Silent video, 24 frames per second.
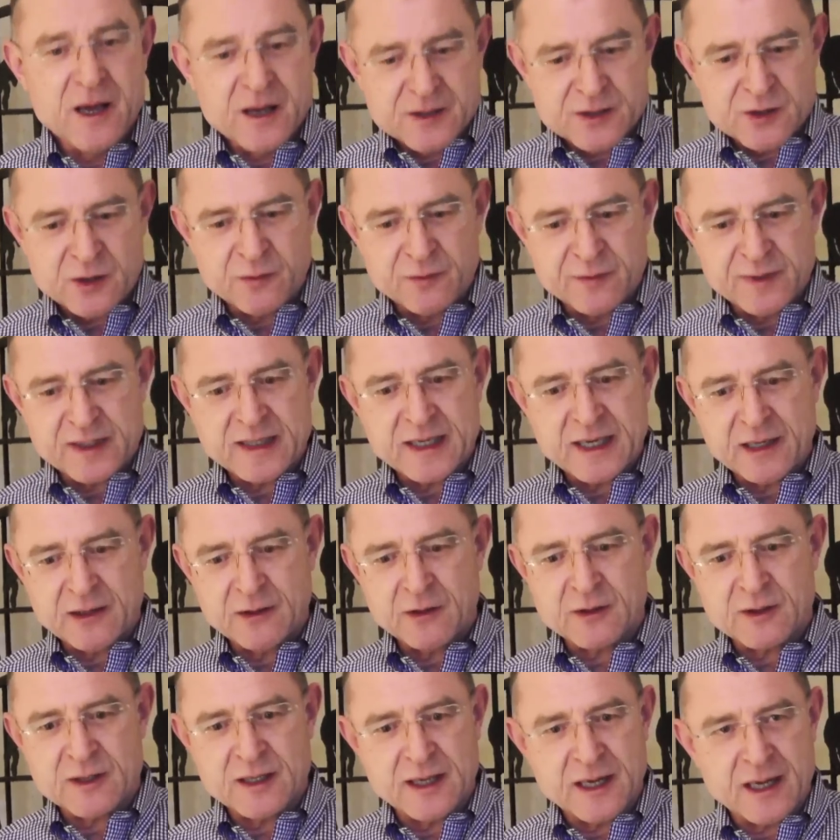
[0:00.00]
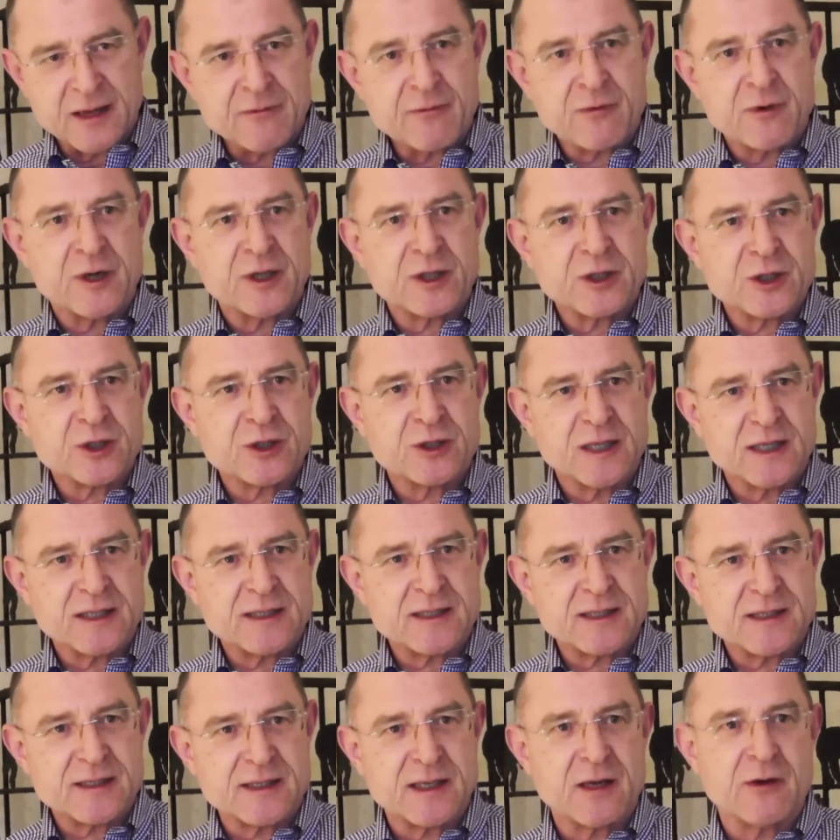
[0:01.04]
so we cannot leverage
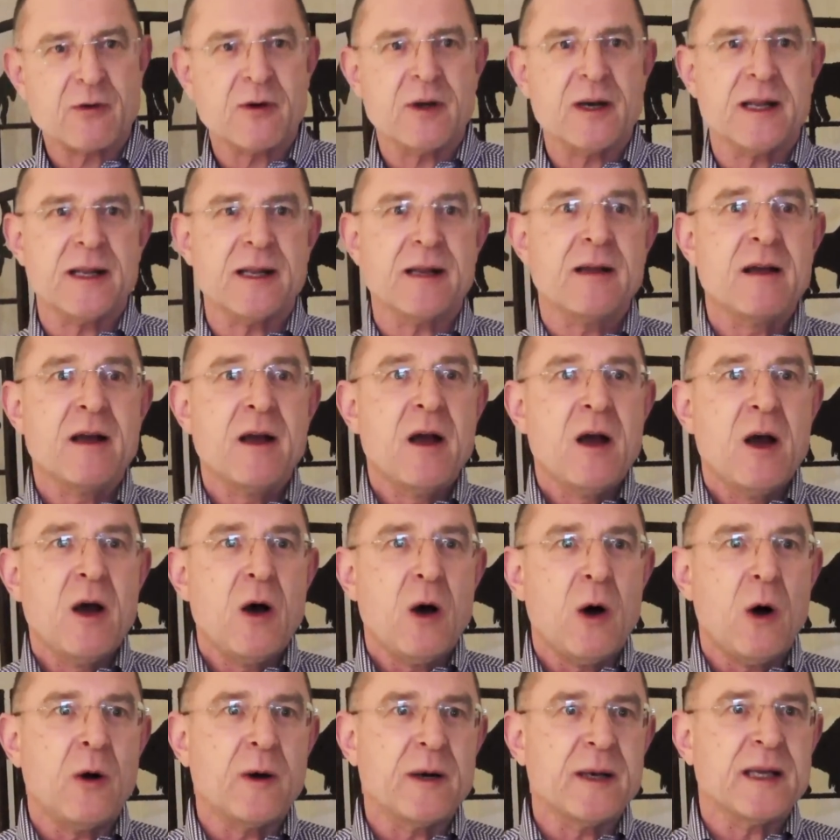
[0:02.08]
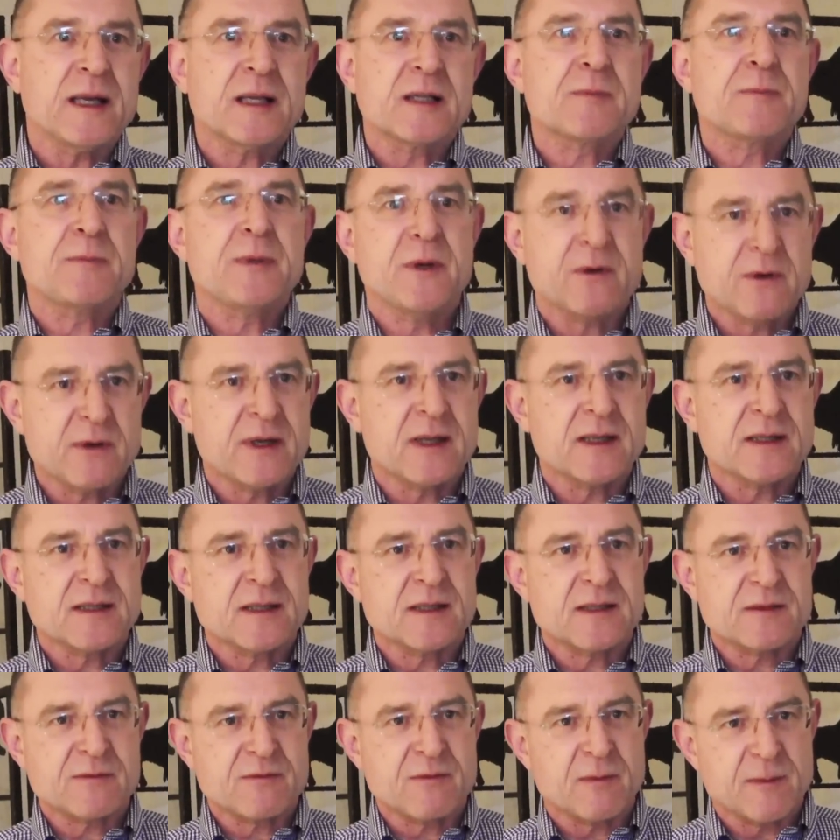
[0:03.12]
necessarily on
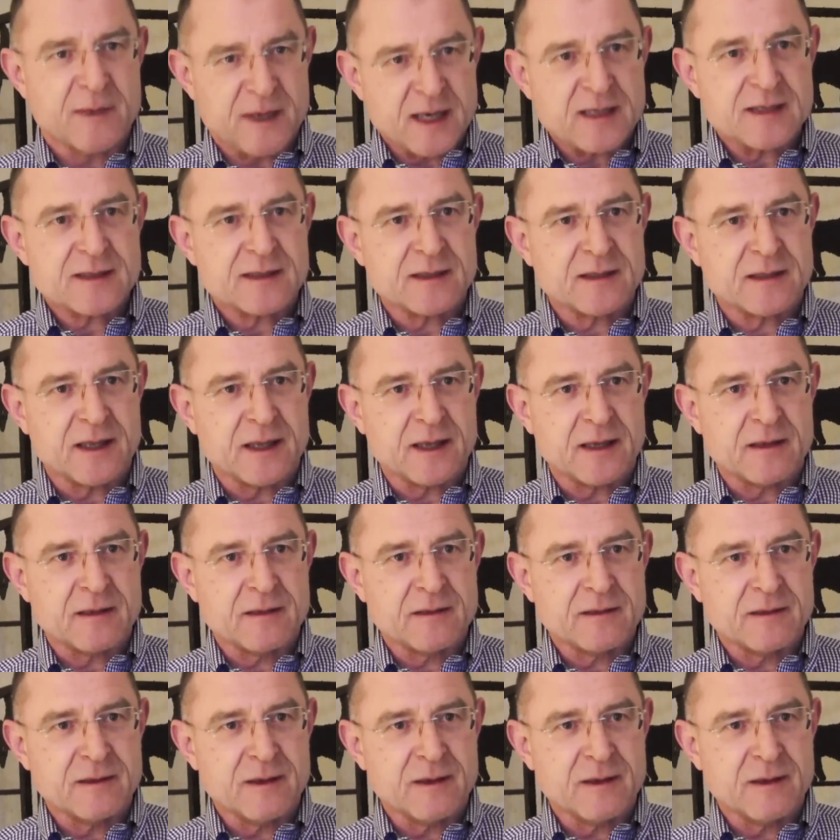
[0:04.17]
experiences from yesterday.